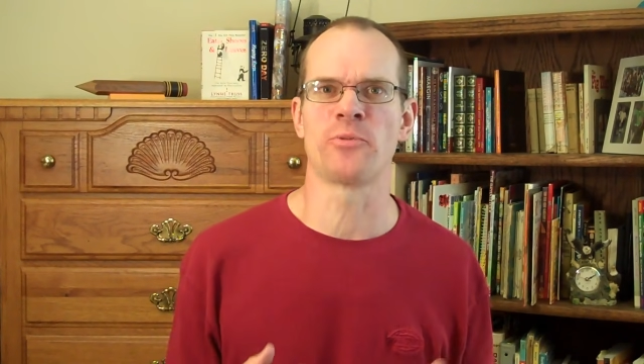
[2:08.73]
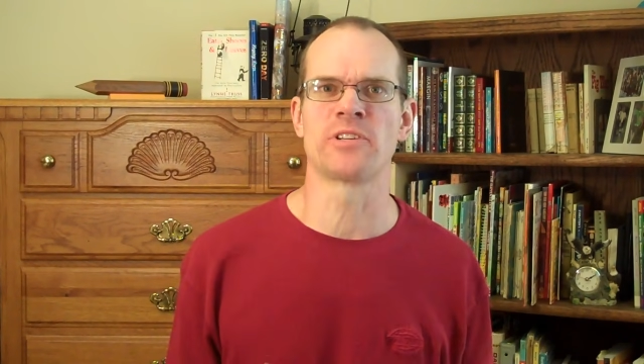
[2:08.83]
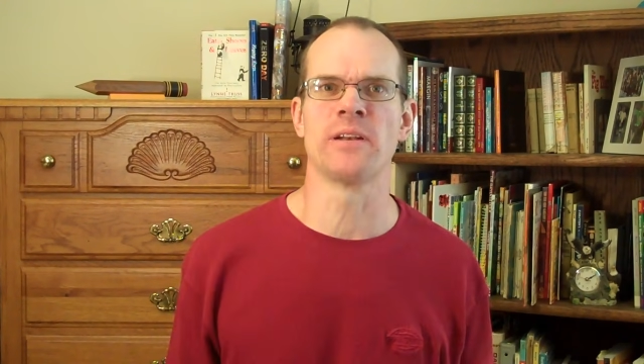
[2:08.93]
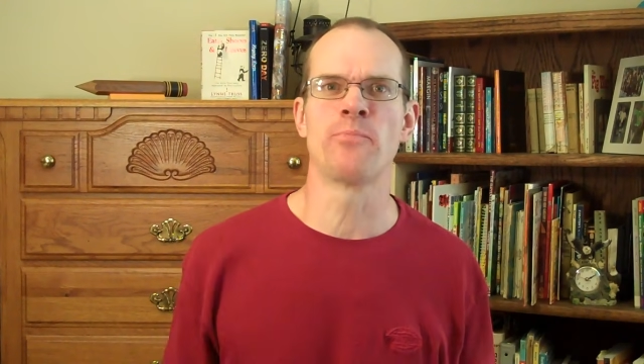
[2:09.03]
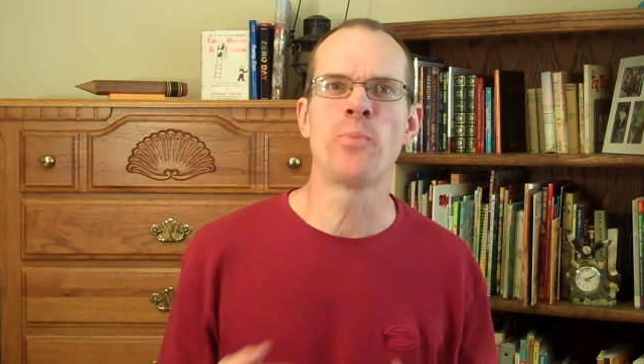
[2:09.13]
was
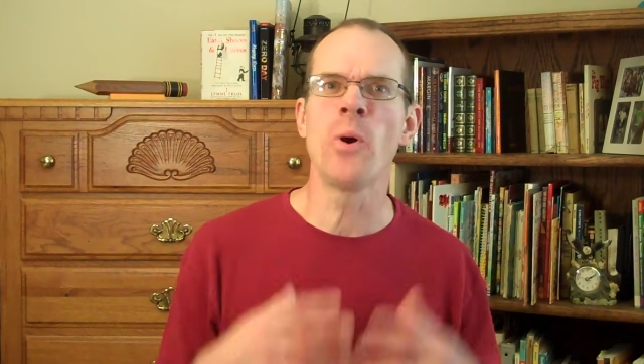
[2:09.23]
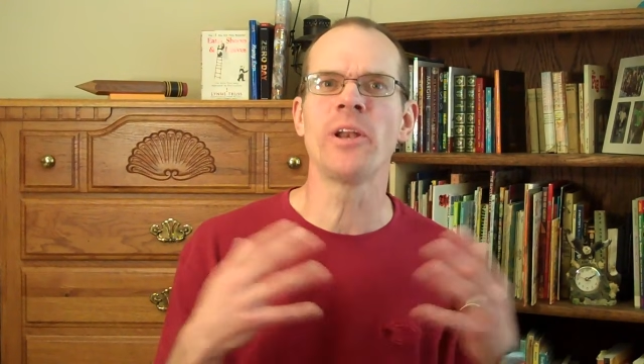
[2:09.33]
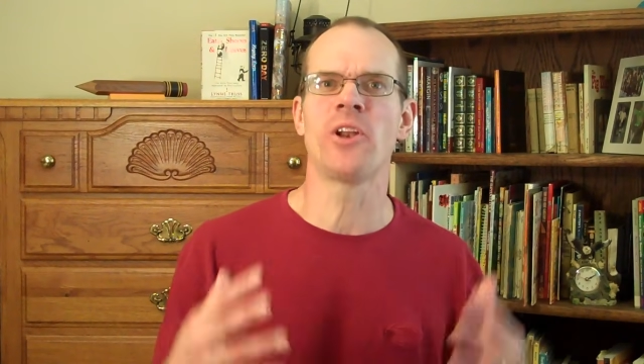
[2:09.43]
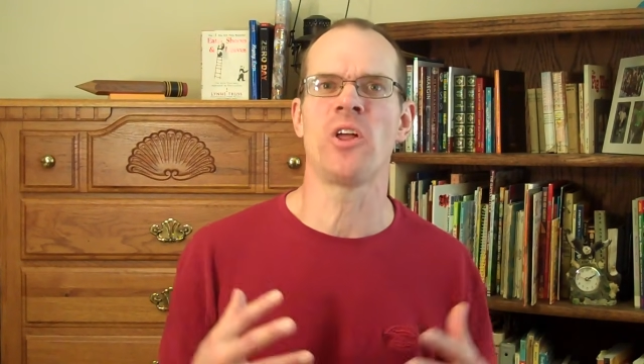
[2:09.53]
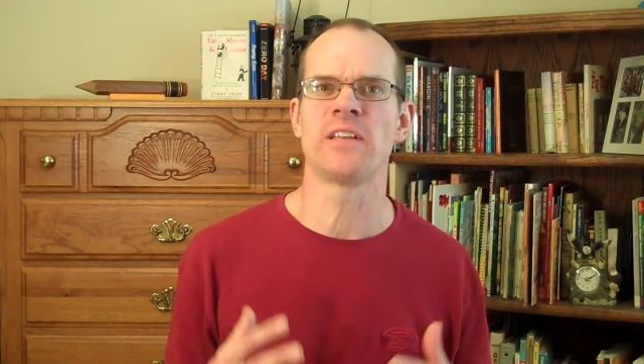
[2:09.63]
going to put
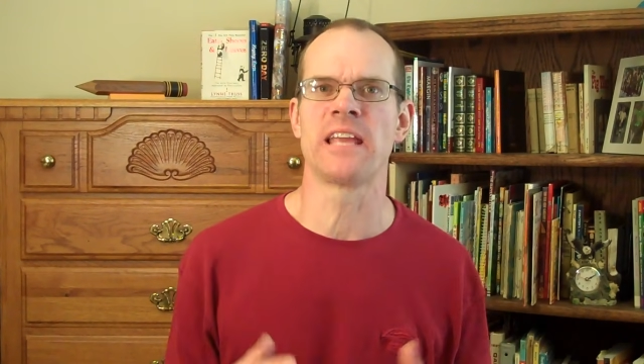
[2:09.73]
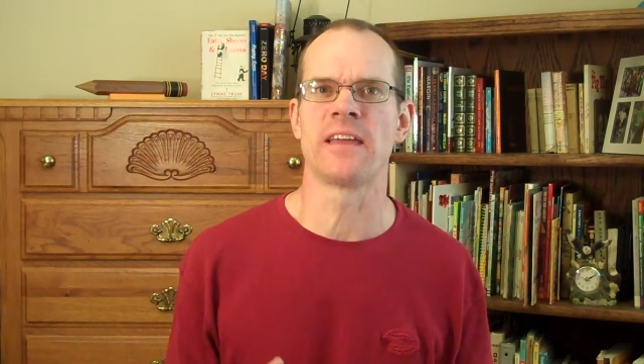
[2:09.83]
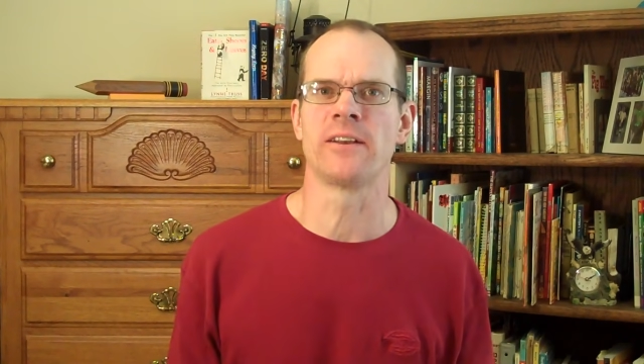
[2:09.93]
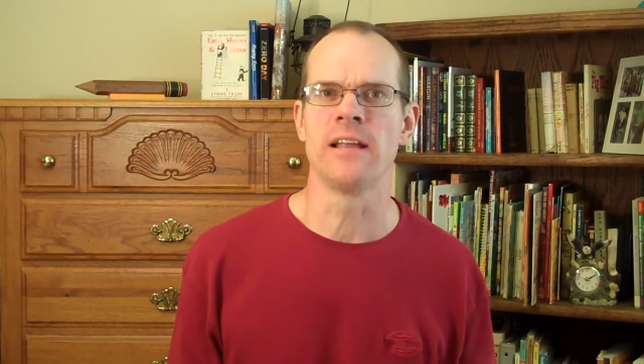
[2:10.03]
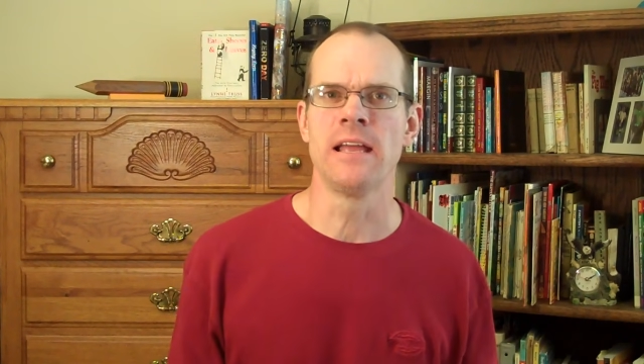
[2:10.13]
it all
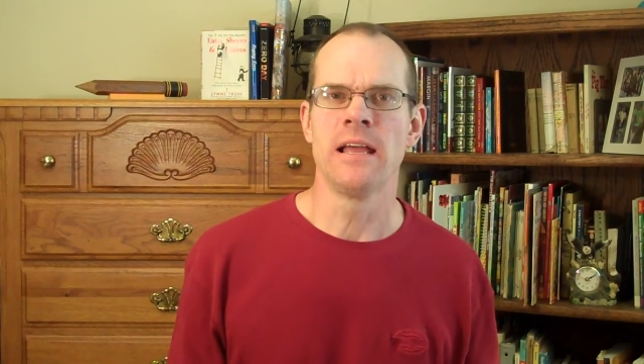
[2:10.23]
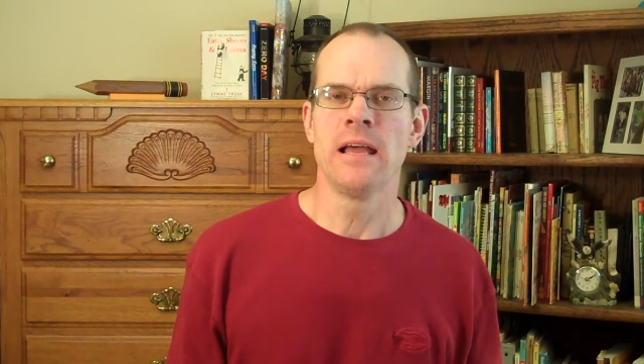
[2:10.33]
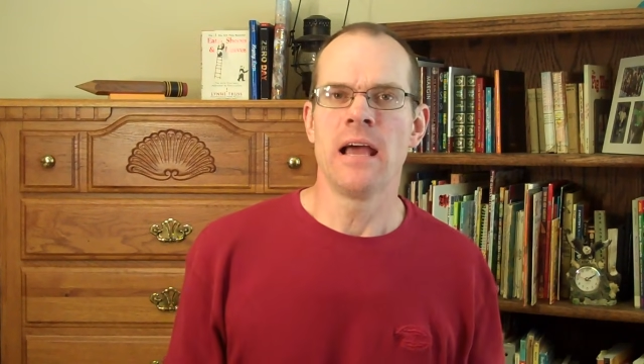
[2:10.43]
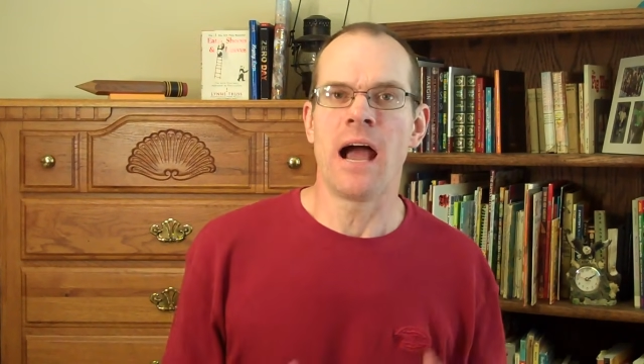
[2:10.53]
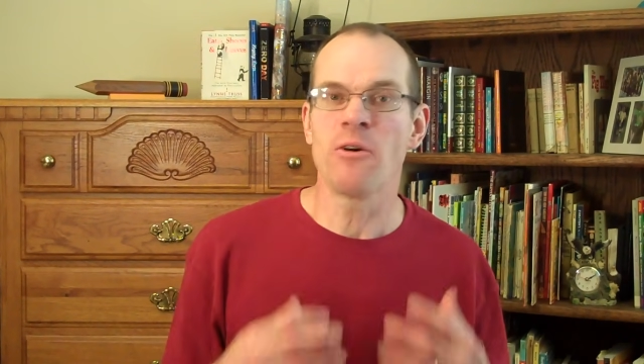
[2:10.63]
together.
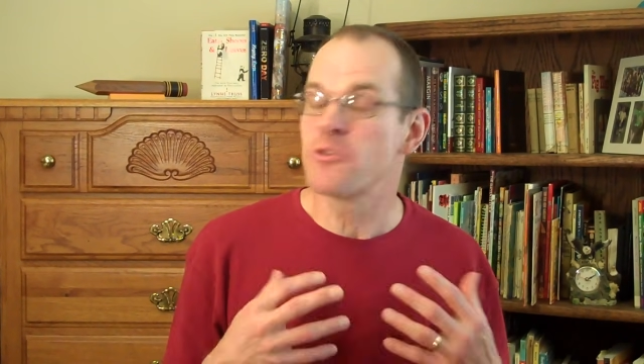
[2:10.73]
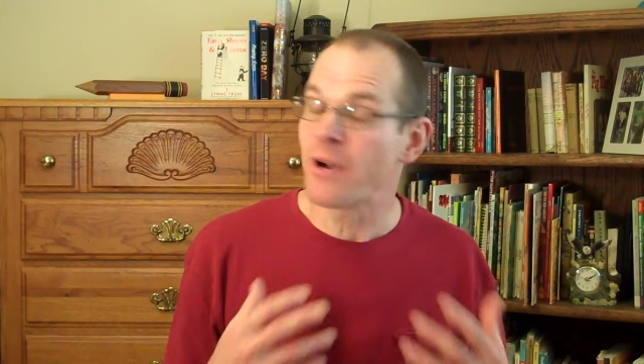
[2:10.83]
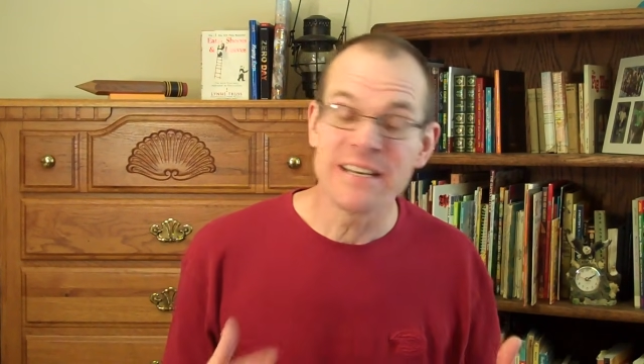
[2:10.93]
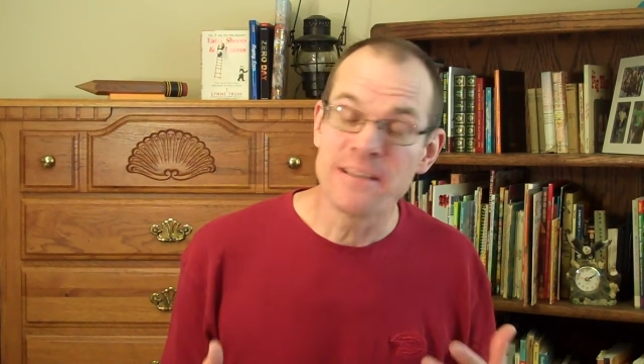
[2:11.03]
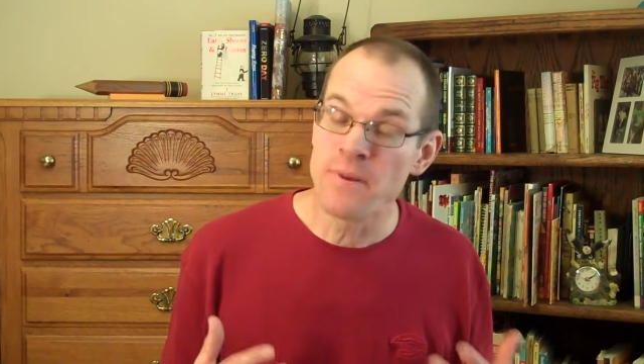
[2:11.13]
I was
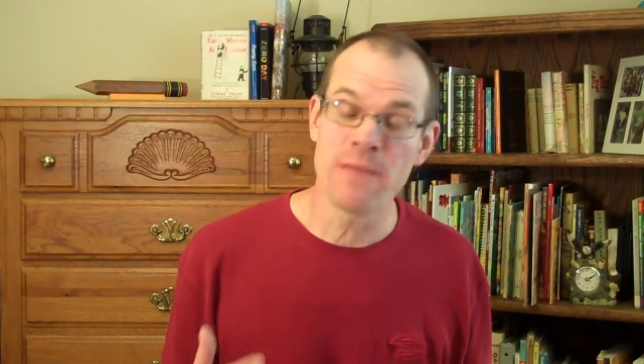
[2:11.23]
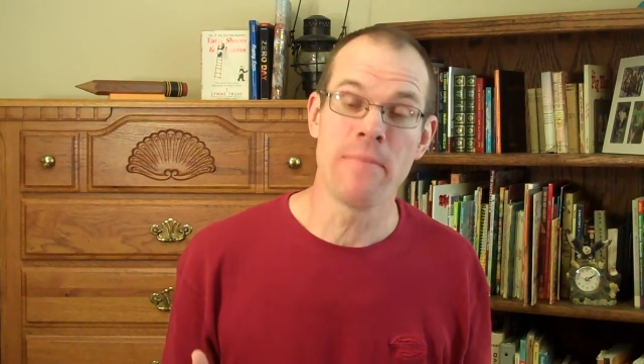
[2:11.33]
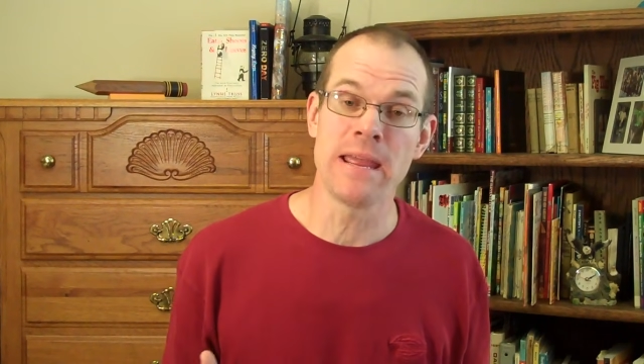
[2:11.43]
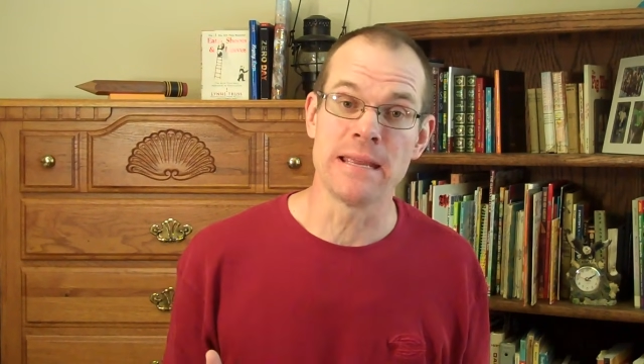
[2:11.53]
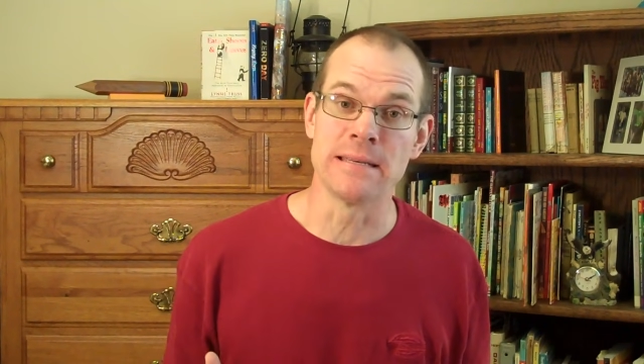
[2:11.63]
ready to be
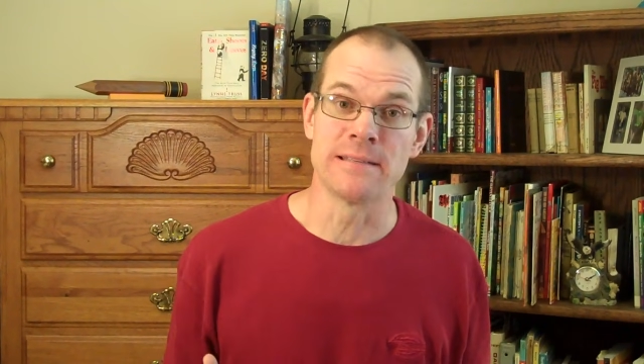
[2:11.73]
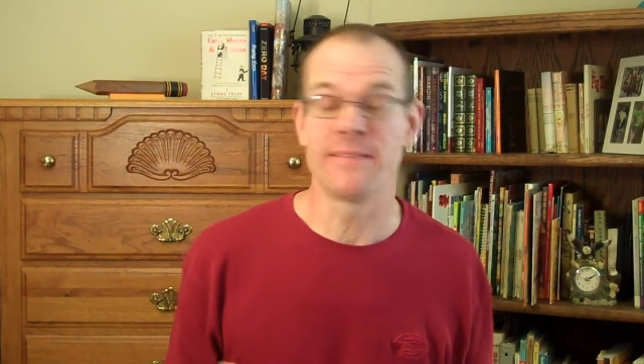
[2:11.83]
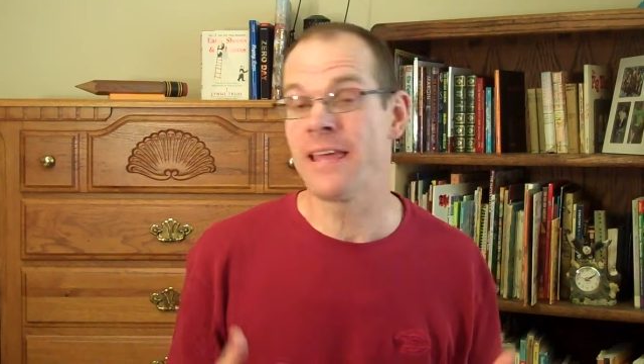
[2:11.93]
amazed.